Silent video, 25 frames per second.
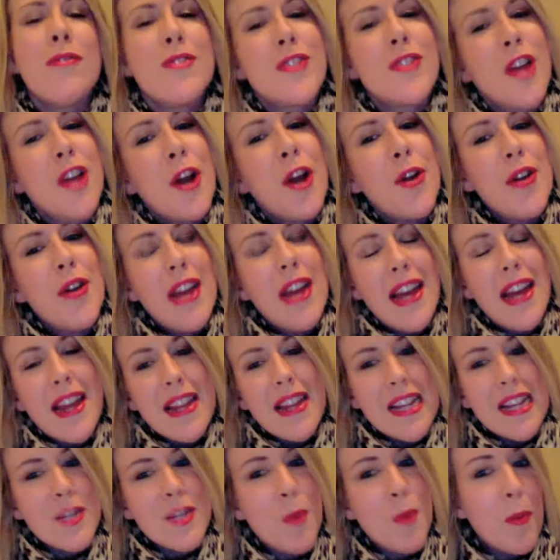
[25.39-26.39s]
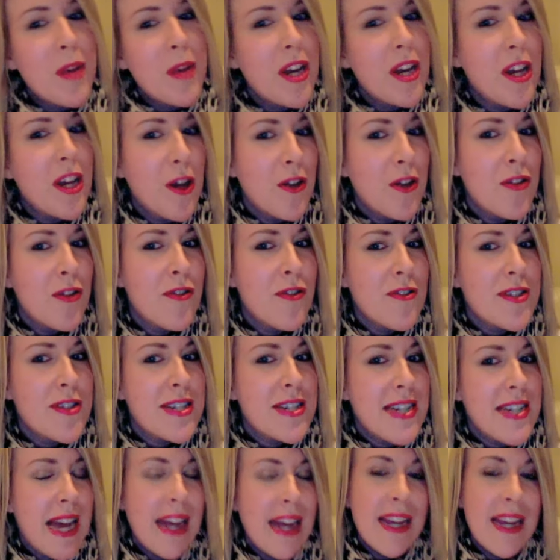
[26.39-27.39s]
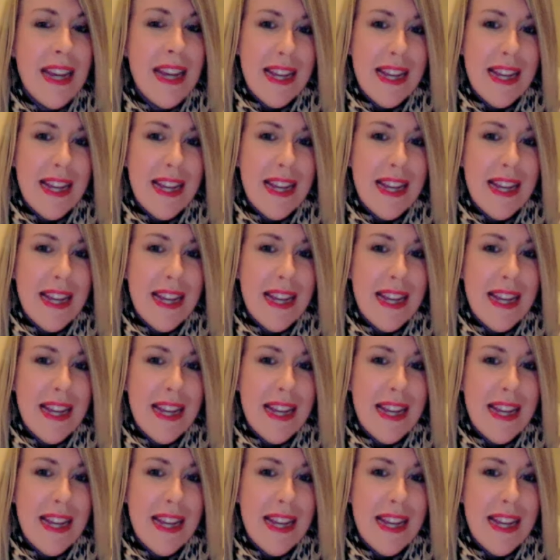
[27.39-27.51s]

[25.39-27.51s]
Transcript: So that's what we're going to go through today,